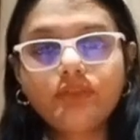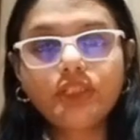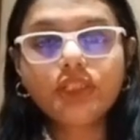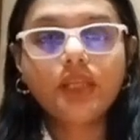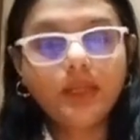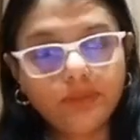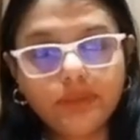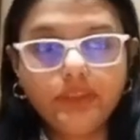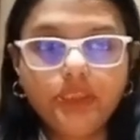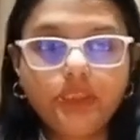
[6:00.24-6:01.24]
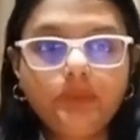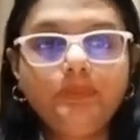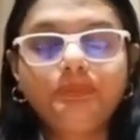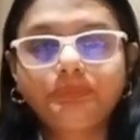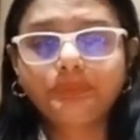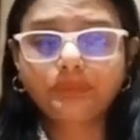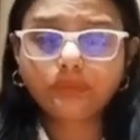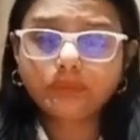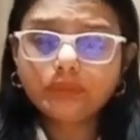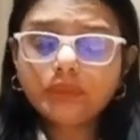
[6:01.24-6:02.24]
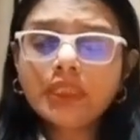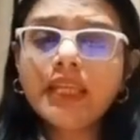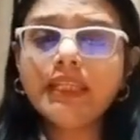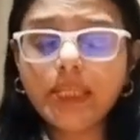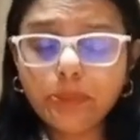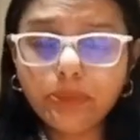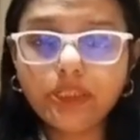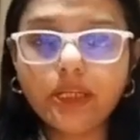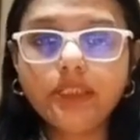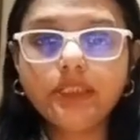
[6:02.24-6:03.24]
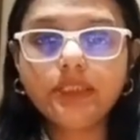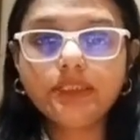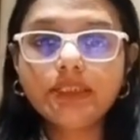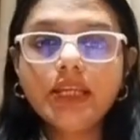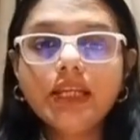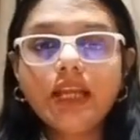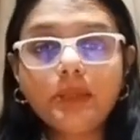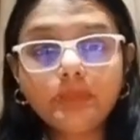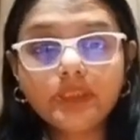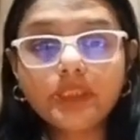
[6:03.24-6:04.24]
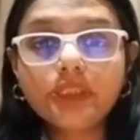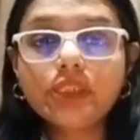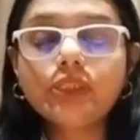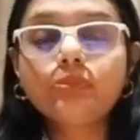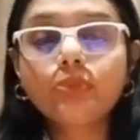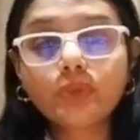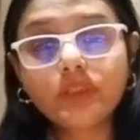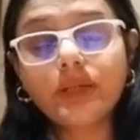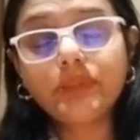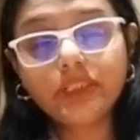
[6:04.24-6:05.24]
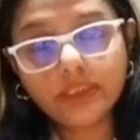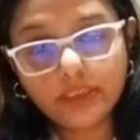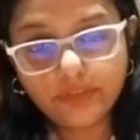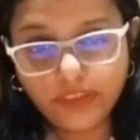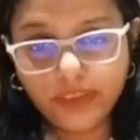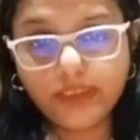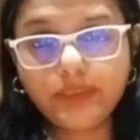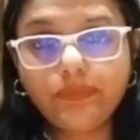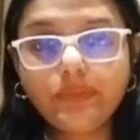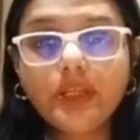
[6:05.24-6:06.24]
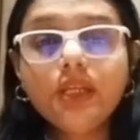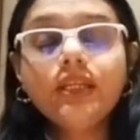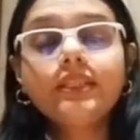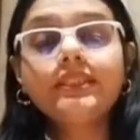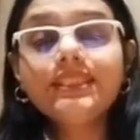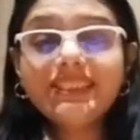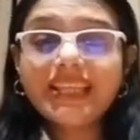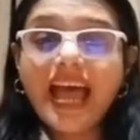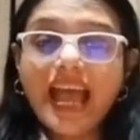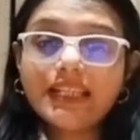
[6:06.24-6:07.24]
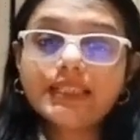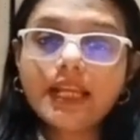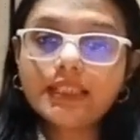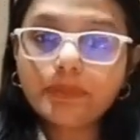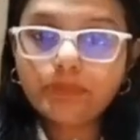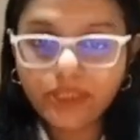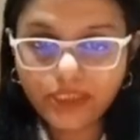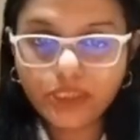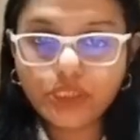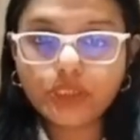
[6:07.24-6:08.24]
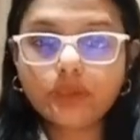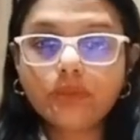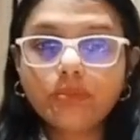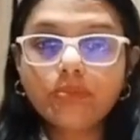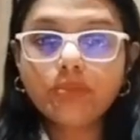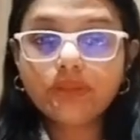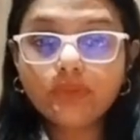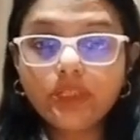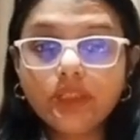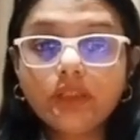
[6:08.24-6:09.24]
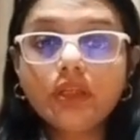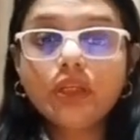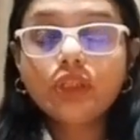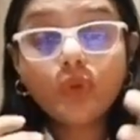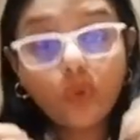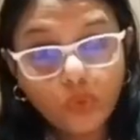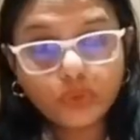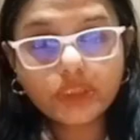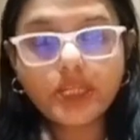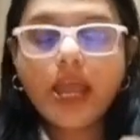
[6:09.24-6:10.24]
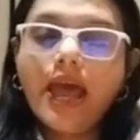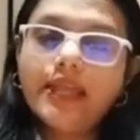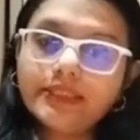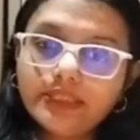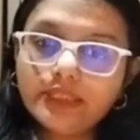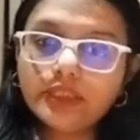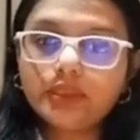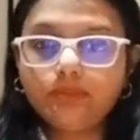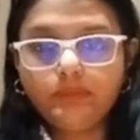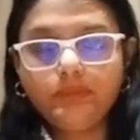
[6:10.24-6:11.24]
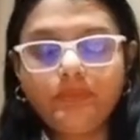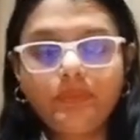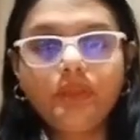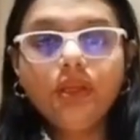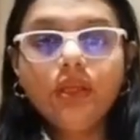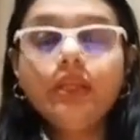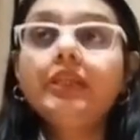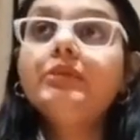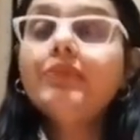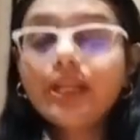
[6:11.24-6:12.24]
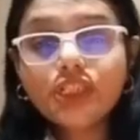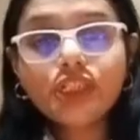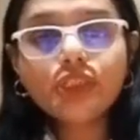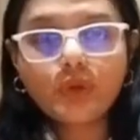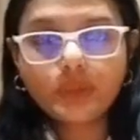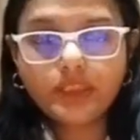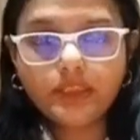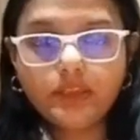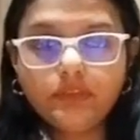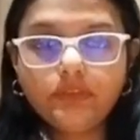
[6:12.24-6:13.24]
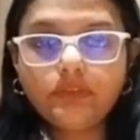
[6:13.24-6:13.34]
which is observation. And API is application programming interface. This acts as a messenger between the host and the system. Imagine yourself